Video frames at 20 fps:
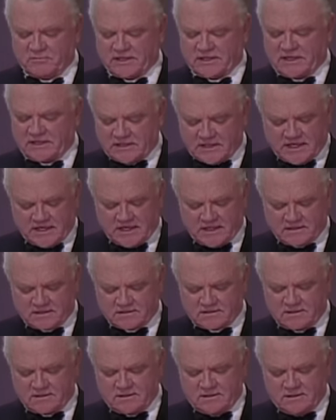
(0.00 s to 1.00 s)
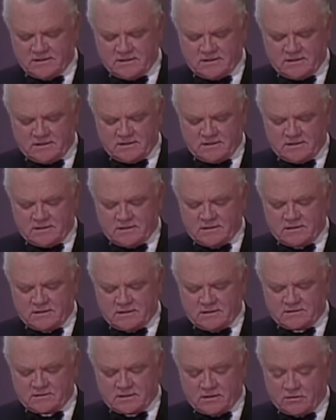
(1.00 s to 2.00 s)
many days
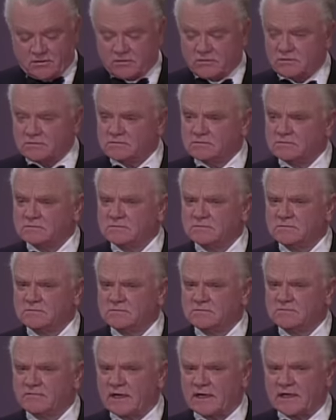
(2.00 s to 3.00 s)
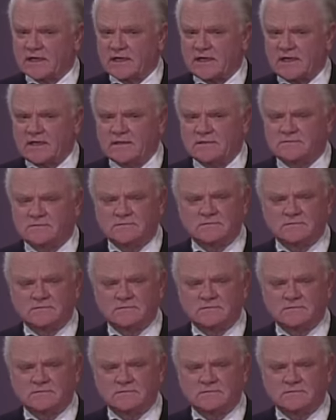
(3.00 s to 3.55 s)
so, Frankie,